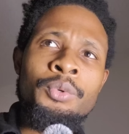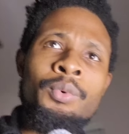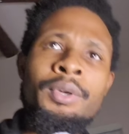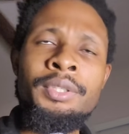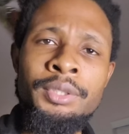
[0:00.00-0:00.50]
You
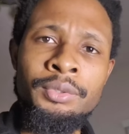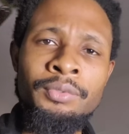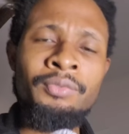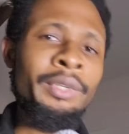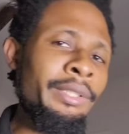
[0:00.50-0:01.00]
want
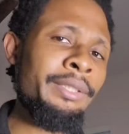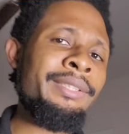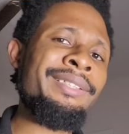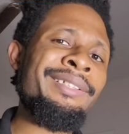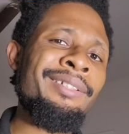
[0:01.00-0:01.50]
to
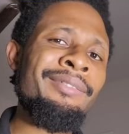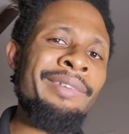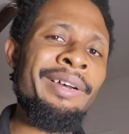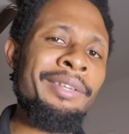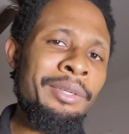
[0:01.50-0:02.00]
vertically
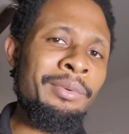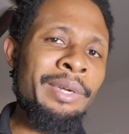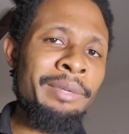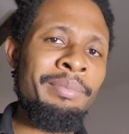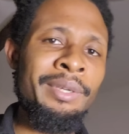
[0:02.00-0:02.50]

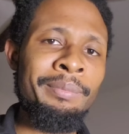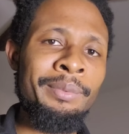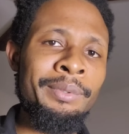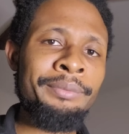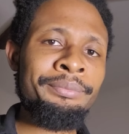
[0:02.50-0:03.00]
evacuate
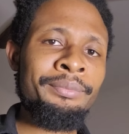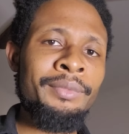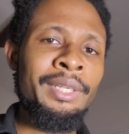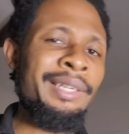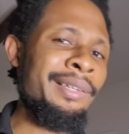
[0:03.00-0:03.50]
people
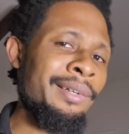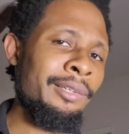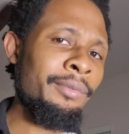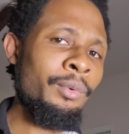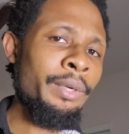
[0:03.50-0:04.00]
in the
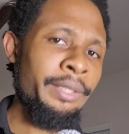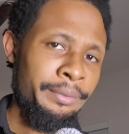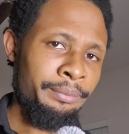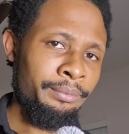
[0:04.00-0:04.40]
earthquake,